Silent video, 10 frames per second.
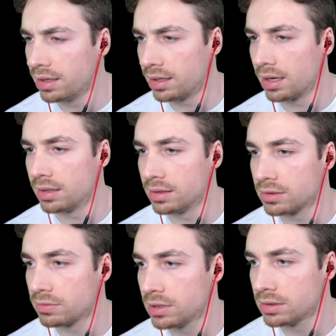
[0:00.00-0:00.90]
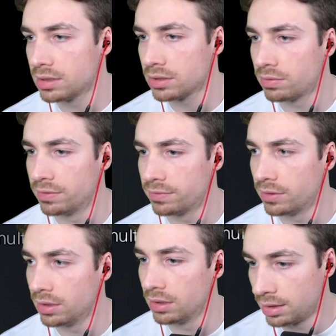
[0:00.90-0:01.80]
contest, what is this one
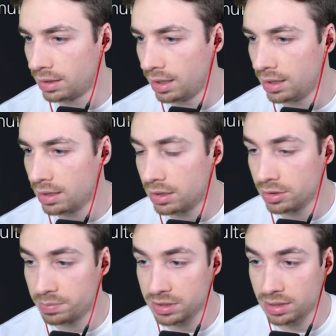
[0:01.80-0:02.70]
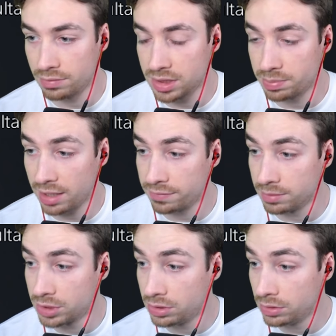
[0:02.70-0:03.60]
for? Gain 100% respect
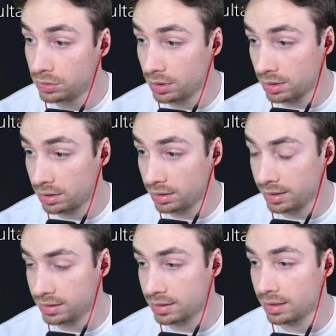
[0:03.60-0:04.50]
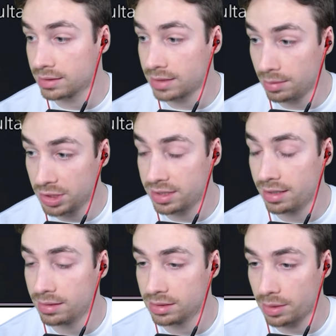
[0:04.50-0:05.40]
from two cliques
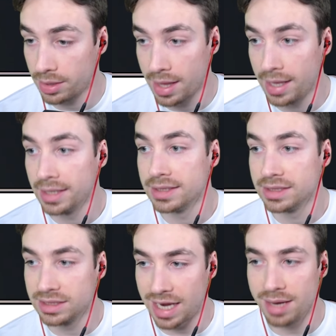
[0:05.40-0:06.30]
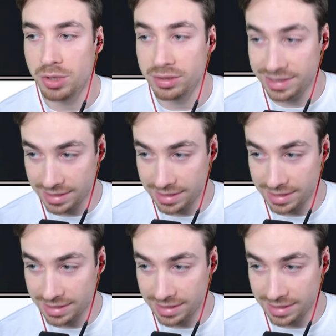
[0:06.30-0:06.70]
simultaneous. Simu,